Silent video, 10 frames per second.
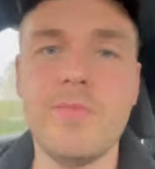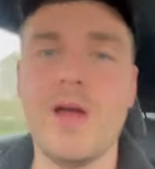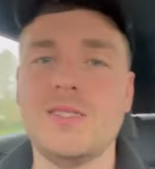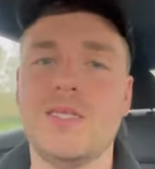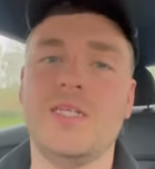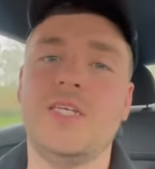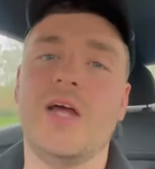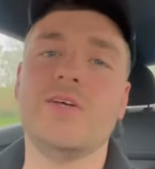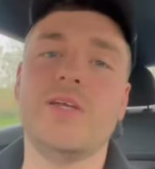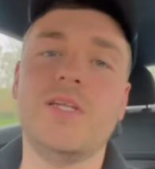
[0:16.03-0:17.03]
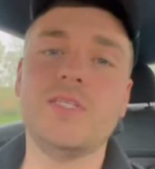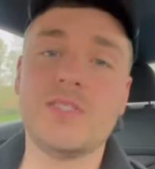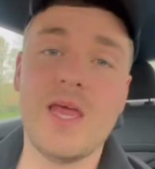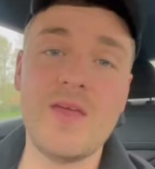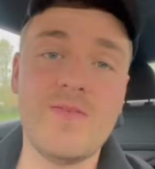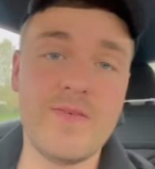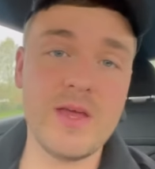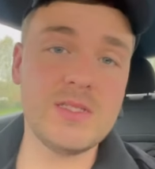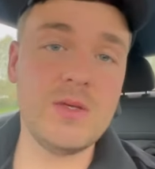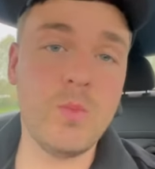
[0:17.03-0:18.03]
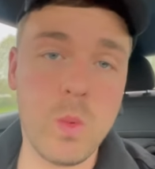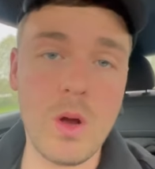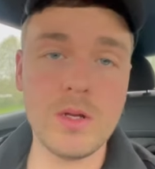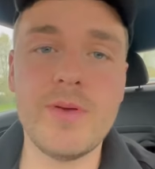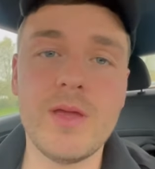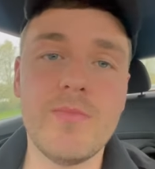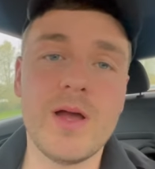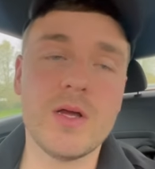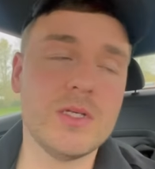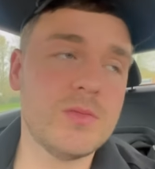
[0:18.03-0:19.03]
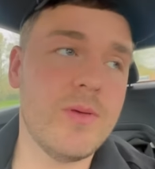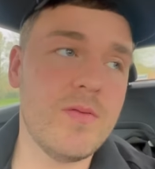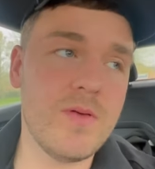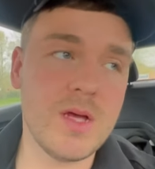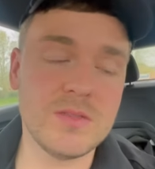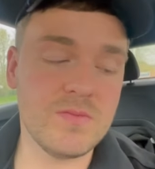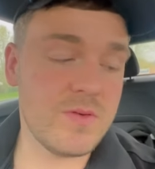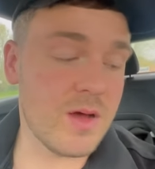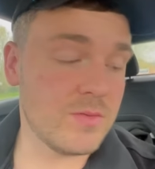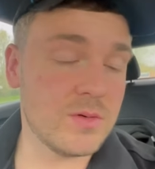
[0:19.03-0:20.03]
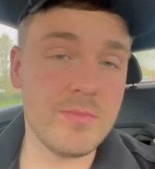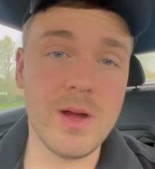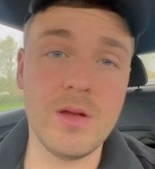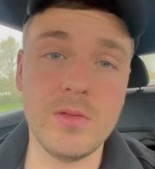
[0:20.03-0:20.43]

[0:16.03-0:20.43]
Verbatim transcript: back to the channel. It is day 31, paying back our £12,500